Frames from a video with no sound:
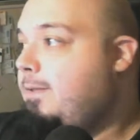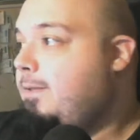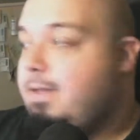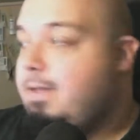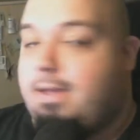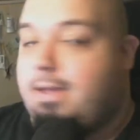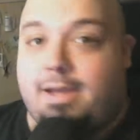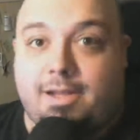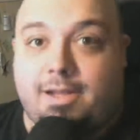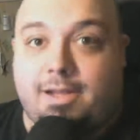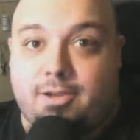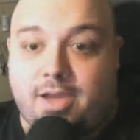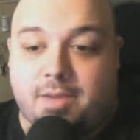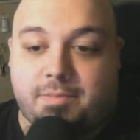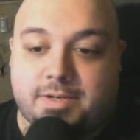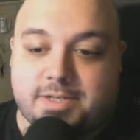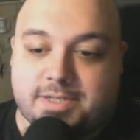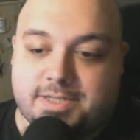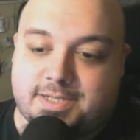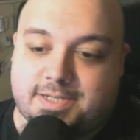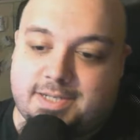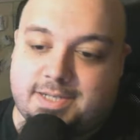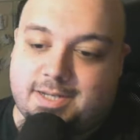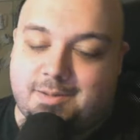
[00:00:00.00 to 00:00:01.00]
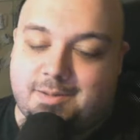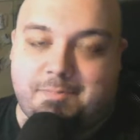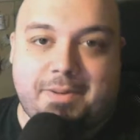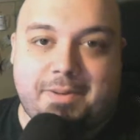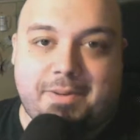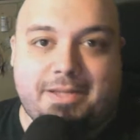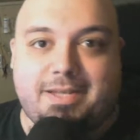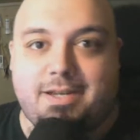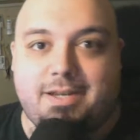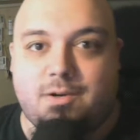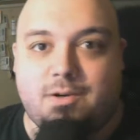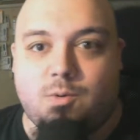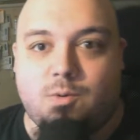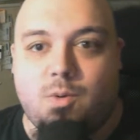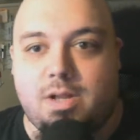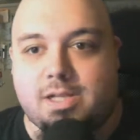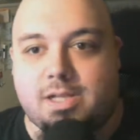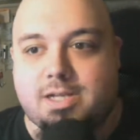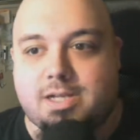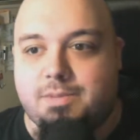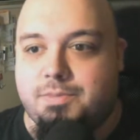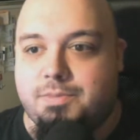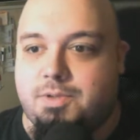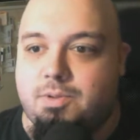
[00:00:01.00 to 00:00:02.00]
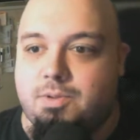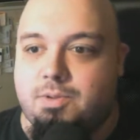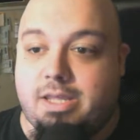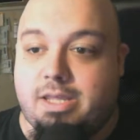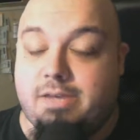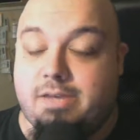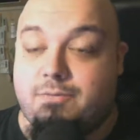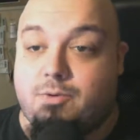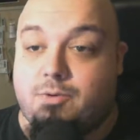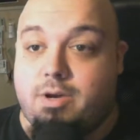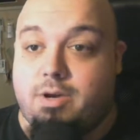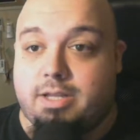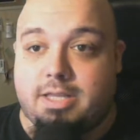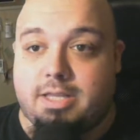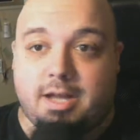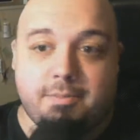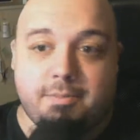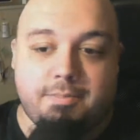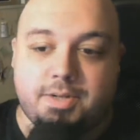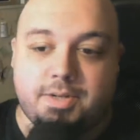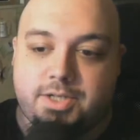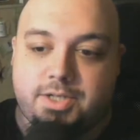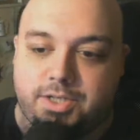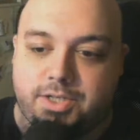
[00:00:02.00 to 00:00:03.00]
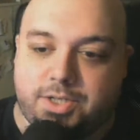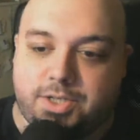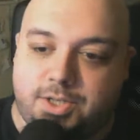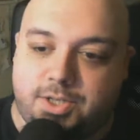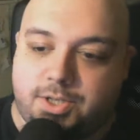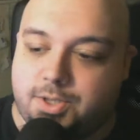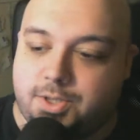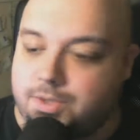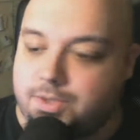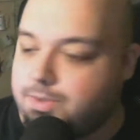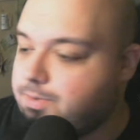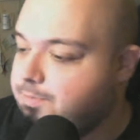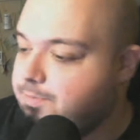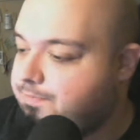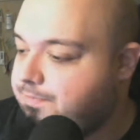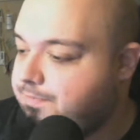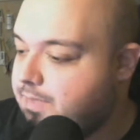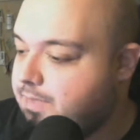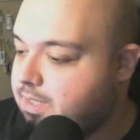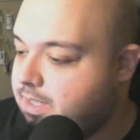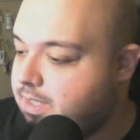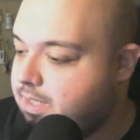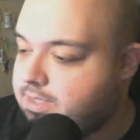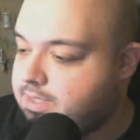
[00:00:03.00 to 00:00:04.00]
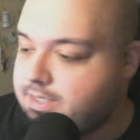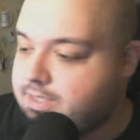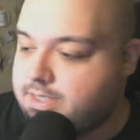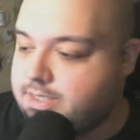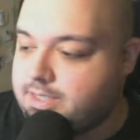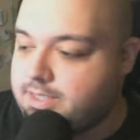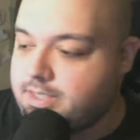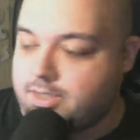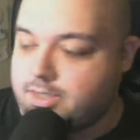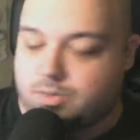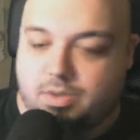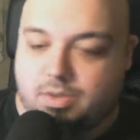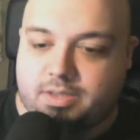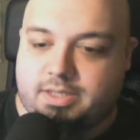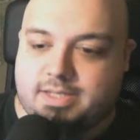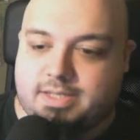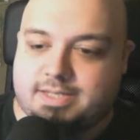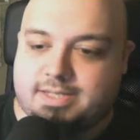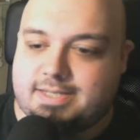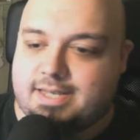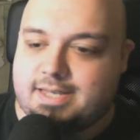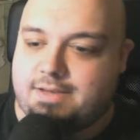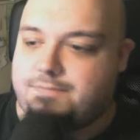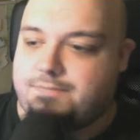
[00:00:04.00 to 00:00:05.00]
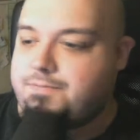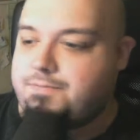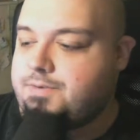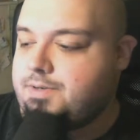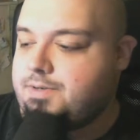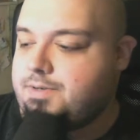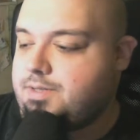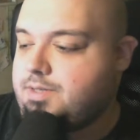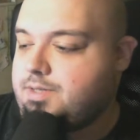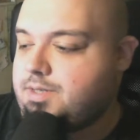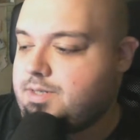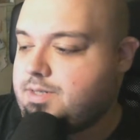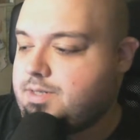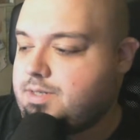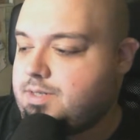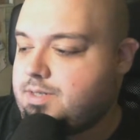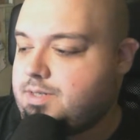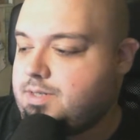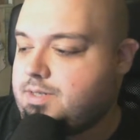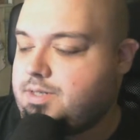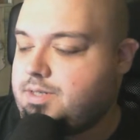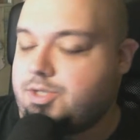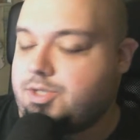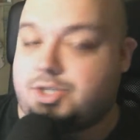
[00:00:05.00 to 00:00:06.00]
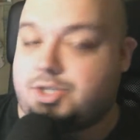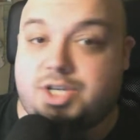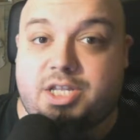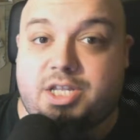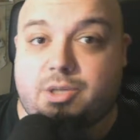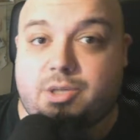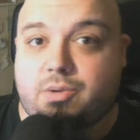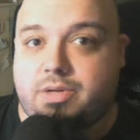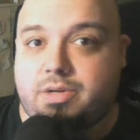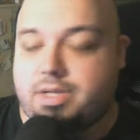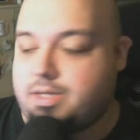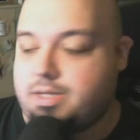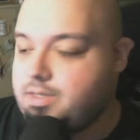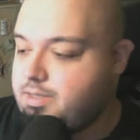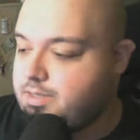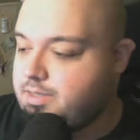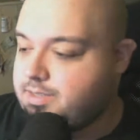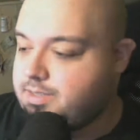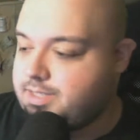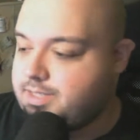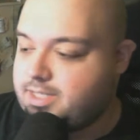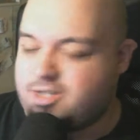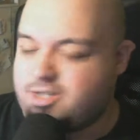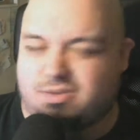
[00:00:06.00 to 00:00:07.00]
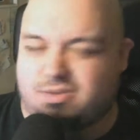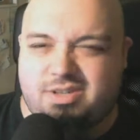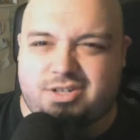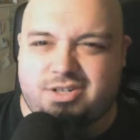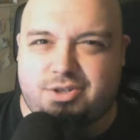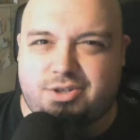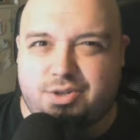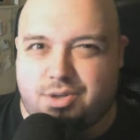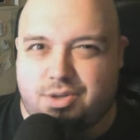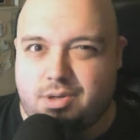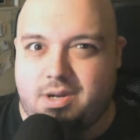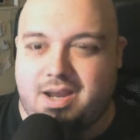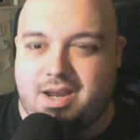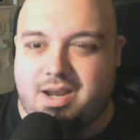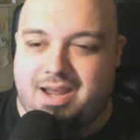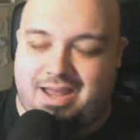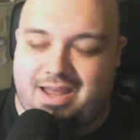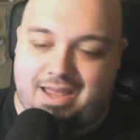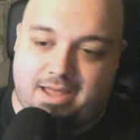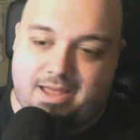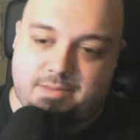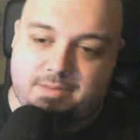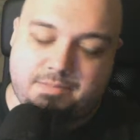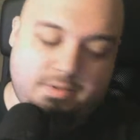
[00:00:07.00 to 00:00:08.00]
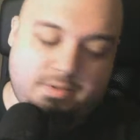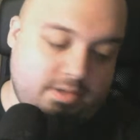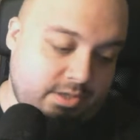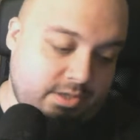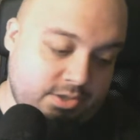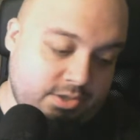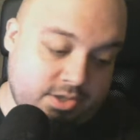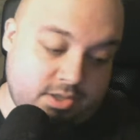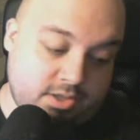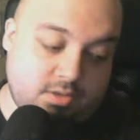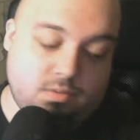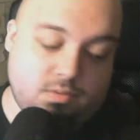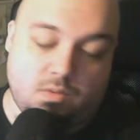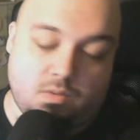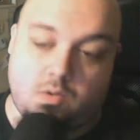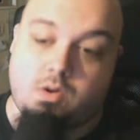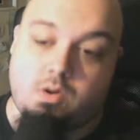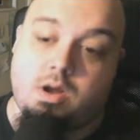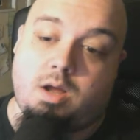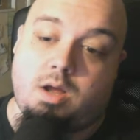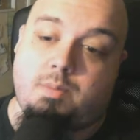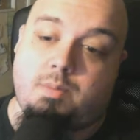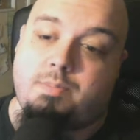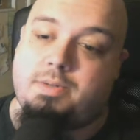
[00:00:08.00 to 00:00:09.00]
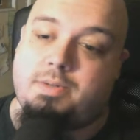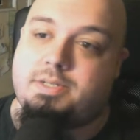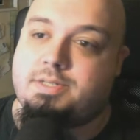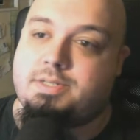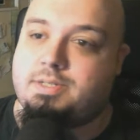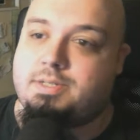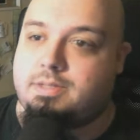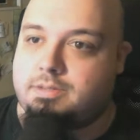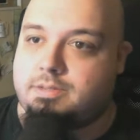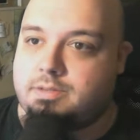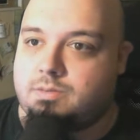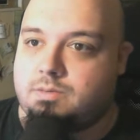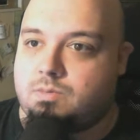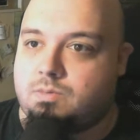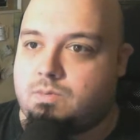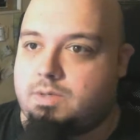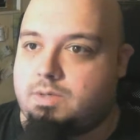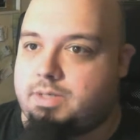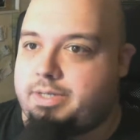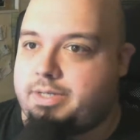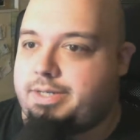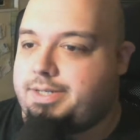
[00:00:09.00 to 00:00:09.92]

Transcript: Hello gamers, uh, Pat here, welcome to giveaway number 2. It's uh, 27 uh, January, it's actually 3 a.m. I just woke up and started working.